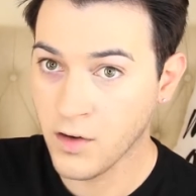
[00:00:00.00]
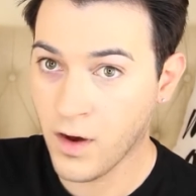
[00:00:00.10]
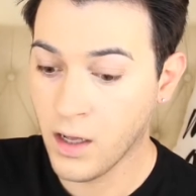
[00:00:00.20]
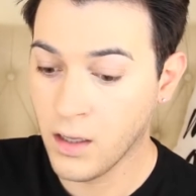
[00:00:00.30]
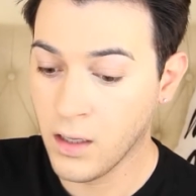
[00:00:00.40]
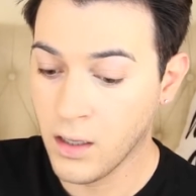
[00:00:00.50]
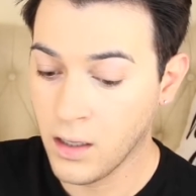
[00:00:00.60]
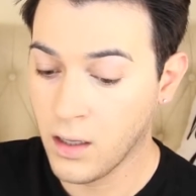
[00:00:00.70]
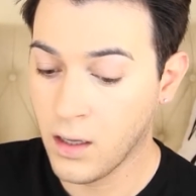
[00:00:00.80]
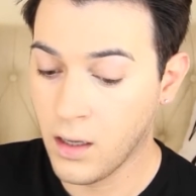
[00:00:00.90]
fall.
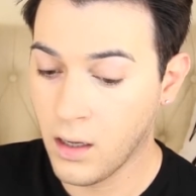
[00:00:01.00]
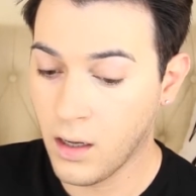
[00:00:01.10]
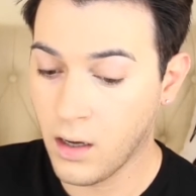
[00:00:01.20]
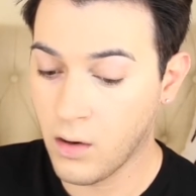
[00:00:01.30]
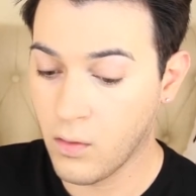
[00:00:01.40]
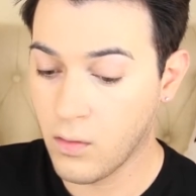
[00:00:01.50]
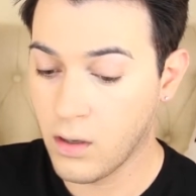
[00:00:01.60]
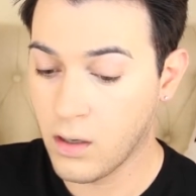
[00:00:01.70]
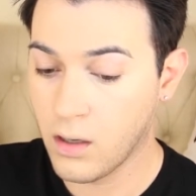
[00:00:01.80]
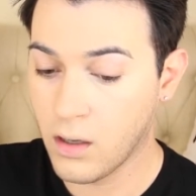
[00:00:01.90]
Oh
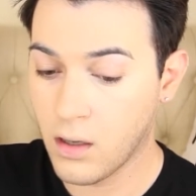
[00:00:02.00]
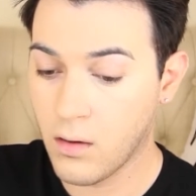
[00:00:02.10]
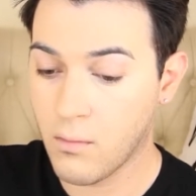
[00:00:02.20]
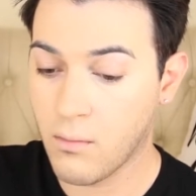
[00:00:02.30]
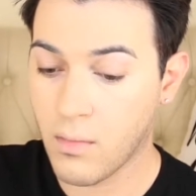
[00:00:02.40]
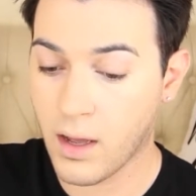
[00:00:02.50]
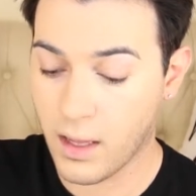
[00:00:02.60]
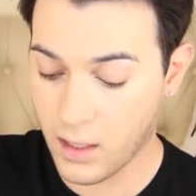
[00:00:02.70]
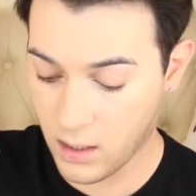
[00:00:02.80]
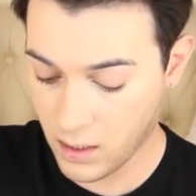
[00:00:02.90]

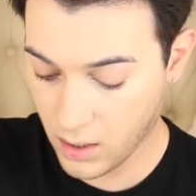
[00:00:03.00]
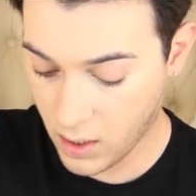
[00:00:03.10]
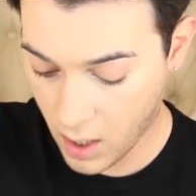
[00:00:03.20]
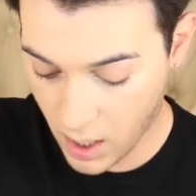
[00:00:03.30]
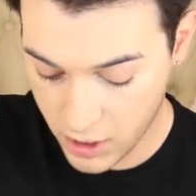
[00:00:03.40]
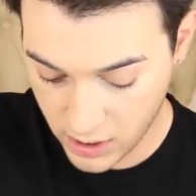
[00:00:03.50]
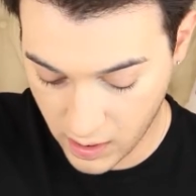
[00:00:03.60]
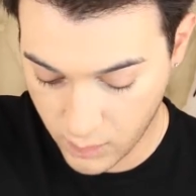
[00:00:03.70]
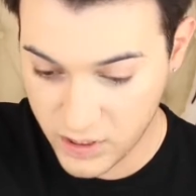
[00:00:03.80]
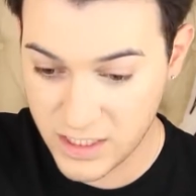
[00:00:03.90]
my gosh, I
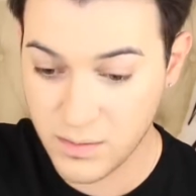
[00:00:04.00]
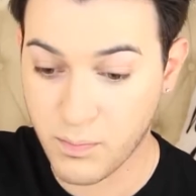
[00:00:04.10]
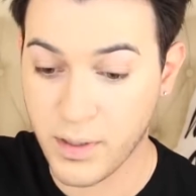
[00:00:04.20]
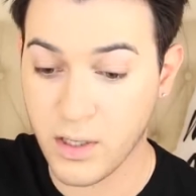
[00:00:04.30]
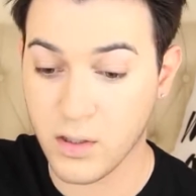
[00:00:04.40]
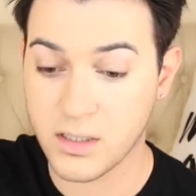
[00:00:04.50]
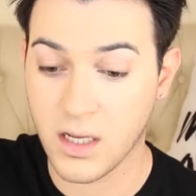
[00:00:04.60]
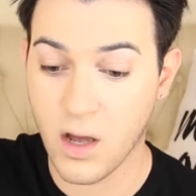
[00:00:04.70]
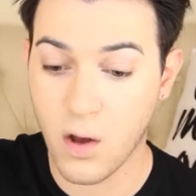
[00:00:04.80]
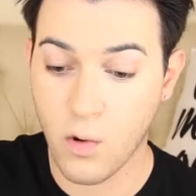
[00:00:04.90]
almost
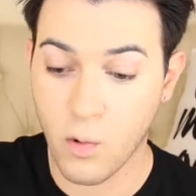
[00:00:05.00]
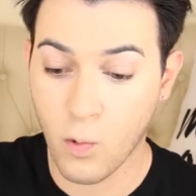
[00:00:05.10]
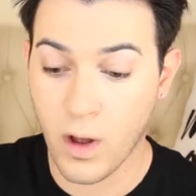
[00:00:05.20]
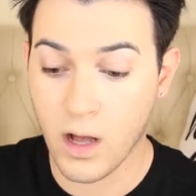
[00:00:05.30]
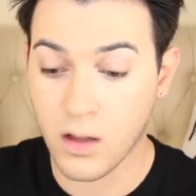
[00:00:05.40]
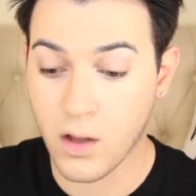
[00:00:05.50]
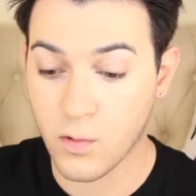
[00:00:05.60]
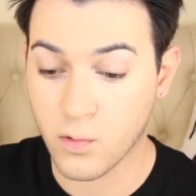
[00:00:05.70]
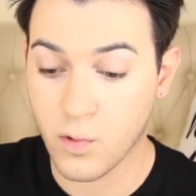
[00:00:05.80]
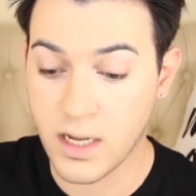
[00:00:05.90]
spilled well
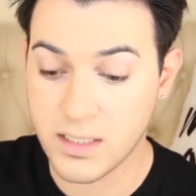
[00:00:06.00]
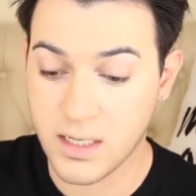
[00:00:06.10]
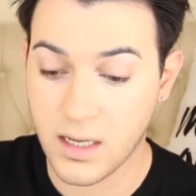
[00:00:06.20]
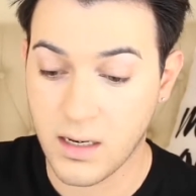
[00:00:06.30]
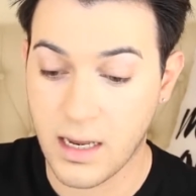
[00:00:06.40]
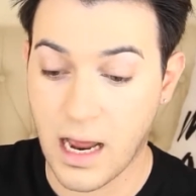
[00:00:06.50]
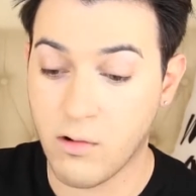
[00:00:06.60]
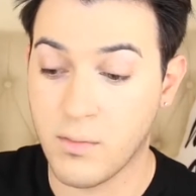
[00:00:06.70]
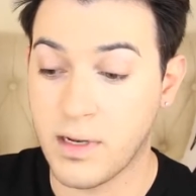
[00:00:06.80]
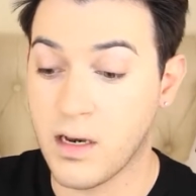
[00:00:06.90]
rested. And I
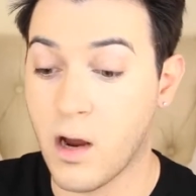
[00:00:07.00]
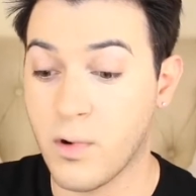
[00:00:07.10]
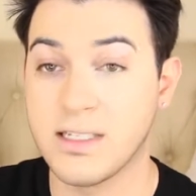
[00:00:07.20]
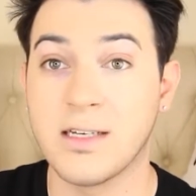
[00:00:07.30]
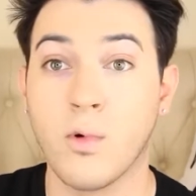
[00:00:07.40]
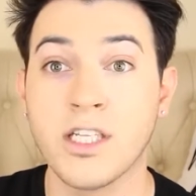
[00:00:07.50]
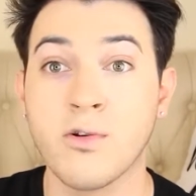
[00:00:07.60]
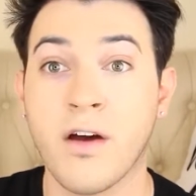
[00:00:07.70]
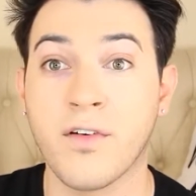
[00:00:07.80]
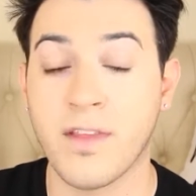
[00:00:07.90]
would have been not rested
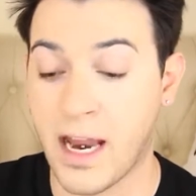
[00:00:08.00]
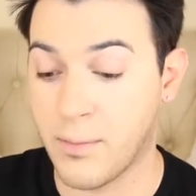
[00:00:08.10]
whatsoever if that